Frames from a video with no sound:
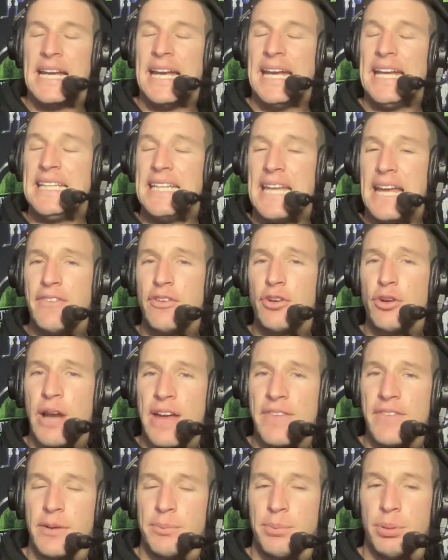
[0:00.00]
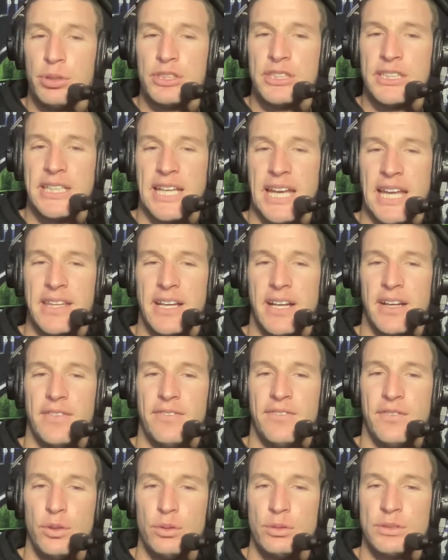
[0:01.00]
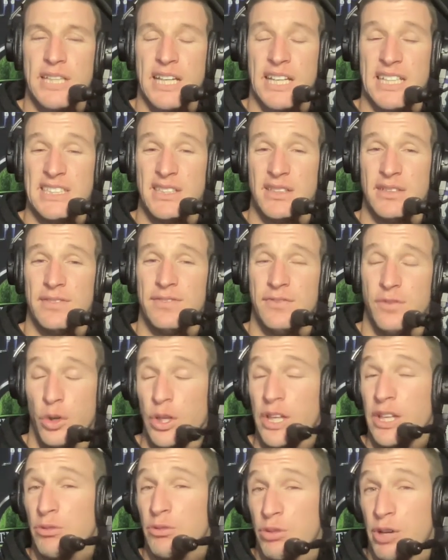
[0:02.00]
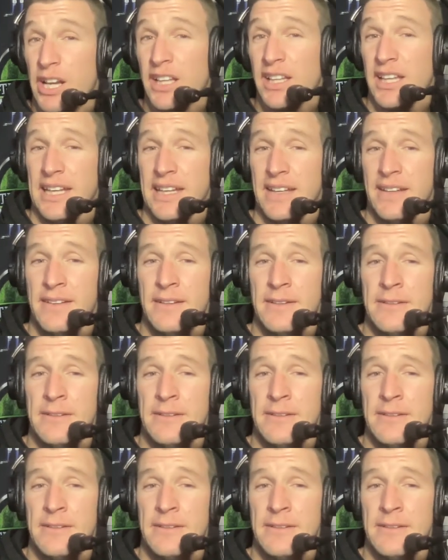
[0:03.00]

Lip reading: He never, ever put together a full season of footy, really.